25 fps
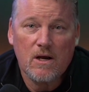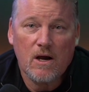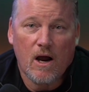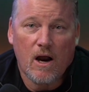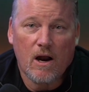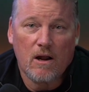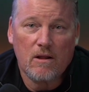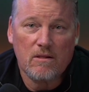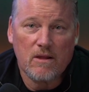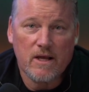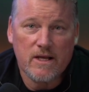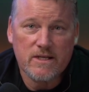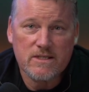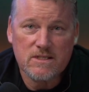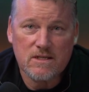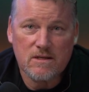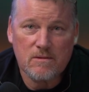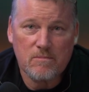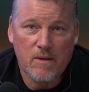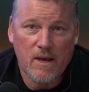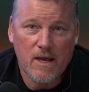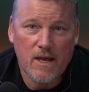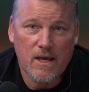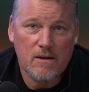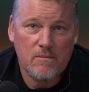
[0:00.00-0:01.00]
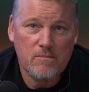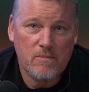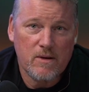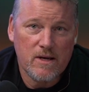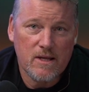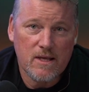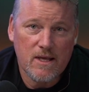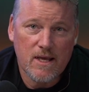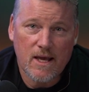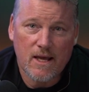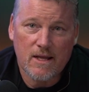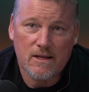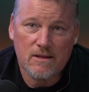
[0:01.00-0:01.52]
are less than Maine. But
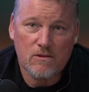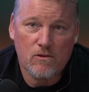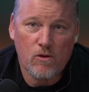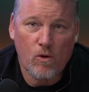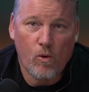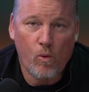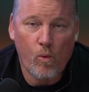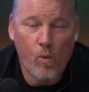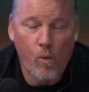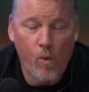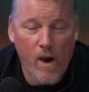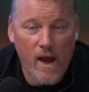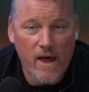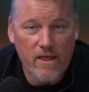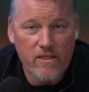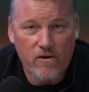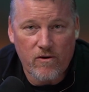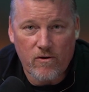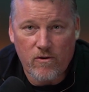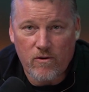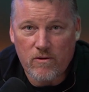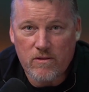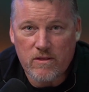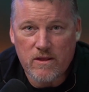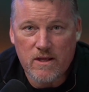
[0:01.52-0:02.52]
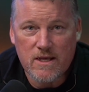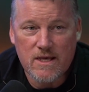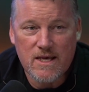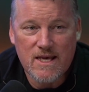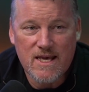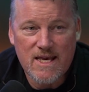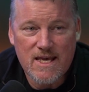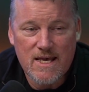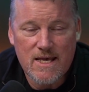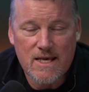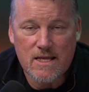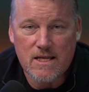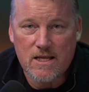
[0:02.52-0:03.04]
again, the weather, the
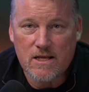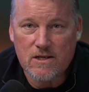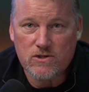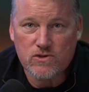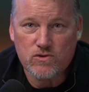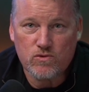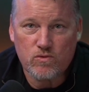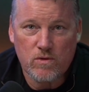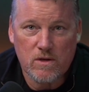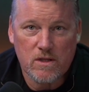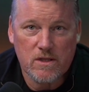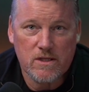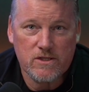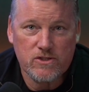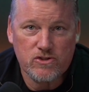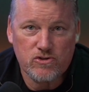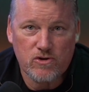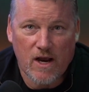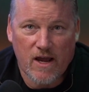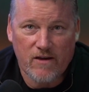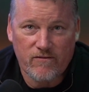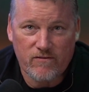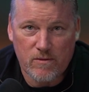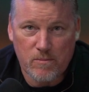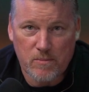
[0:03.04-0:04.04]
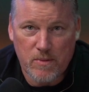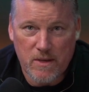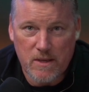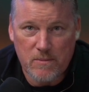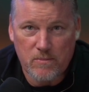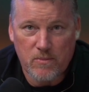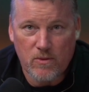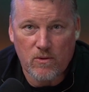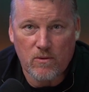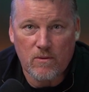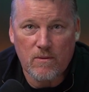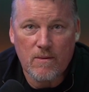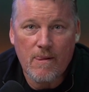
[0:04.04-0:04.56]
heat is really driving
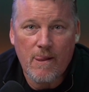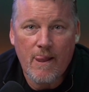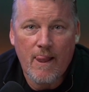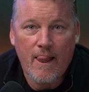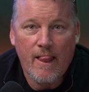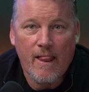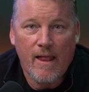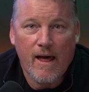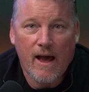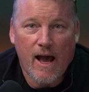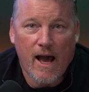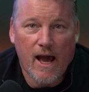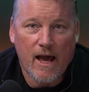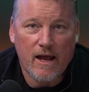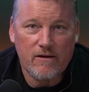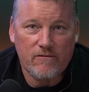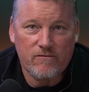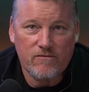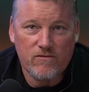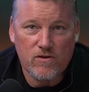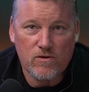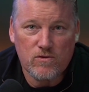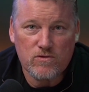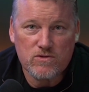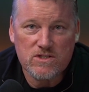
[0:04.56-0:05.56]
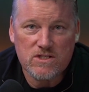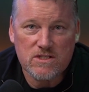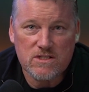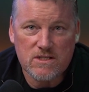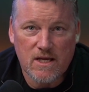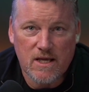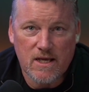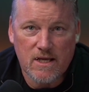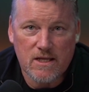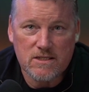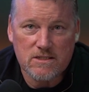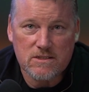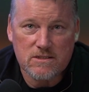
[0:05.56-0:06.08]
people out of those
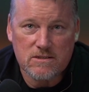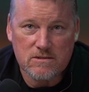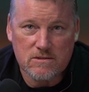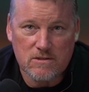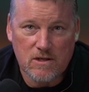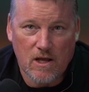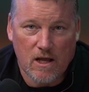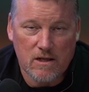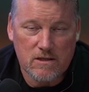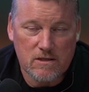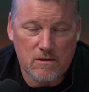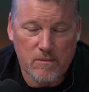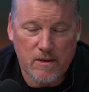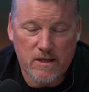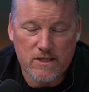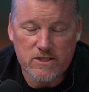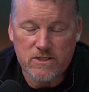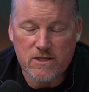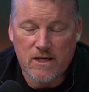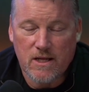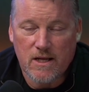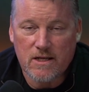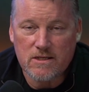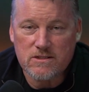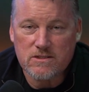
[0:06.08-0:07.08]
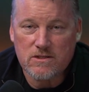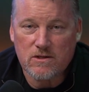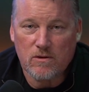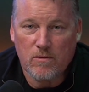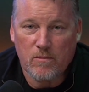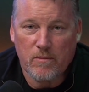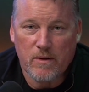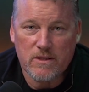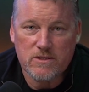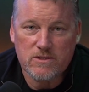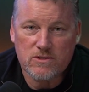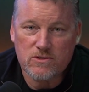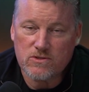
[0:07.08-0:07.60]
states, not to mention the hustle and
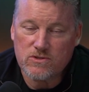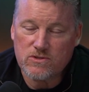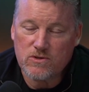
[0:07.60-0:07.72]
bustle.